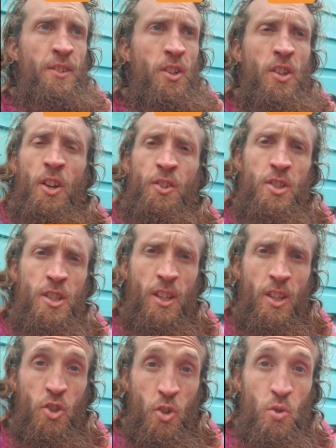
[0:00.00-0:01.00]
and to
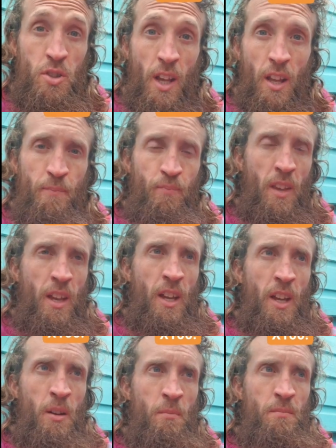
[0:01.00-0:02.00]
consciously choose that,
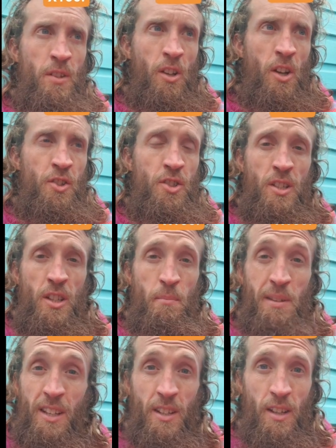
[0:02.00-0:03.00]
um, to
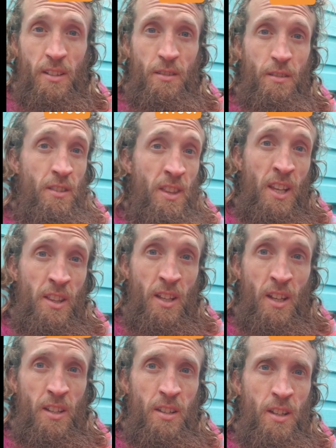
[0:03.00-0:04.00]
consciously be that, think
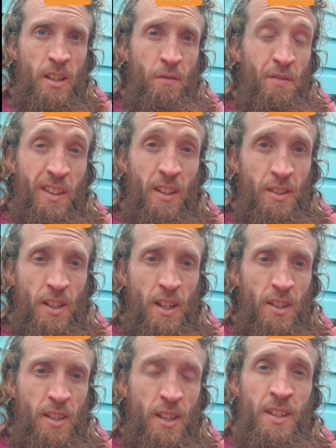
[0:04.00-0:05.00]
that, feel
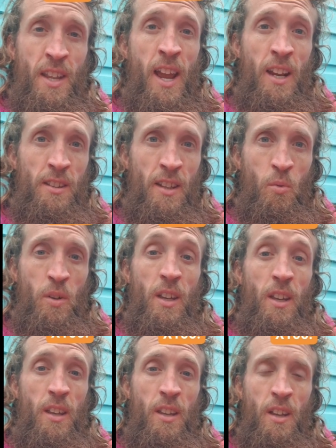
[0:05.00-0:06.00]
that, and act that
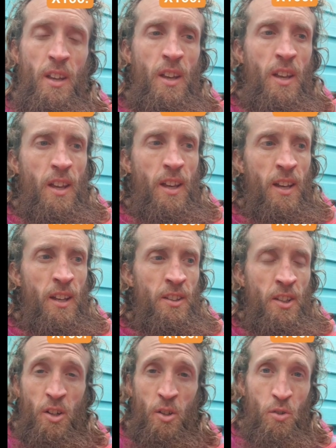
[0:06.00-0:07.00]
way
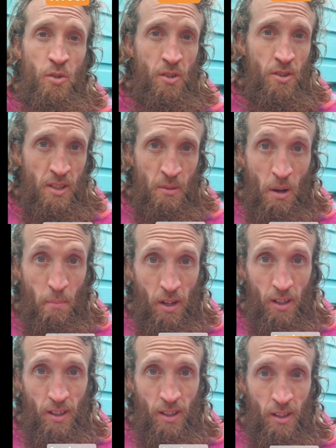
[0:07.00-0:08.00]
and include others in my
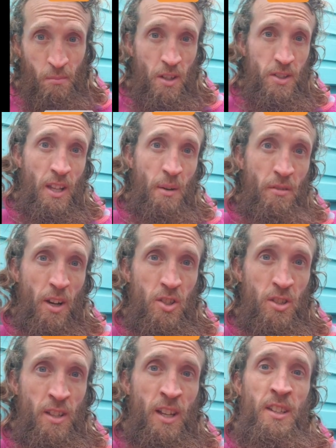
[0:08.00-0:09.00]
party and my
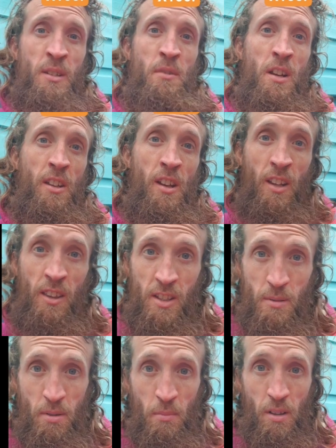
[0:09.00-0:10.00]
celebration and in my
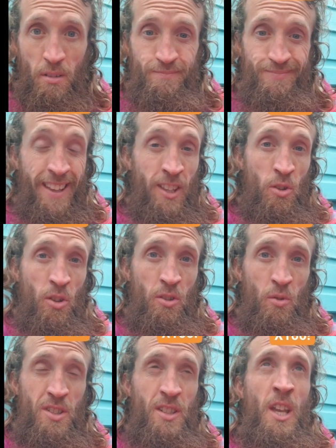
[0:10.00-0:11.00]
kindness bubble. And you
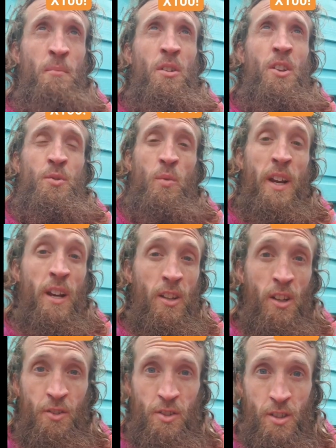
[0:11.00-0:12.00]
can do the same because we
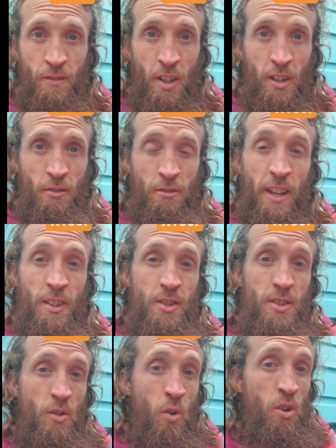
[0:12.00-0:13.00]
are conscious divine
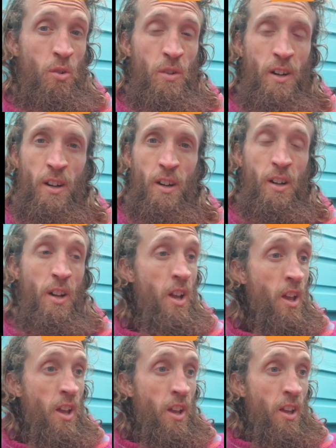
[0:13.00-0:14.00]
creators or we are,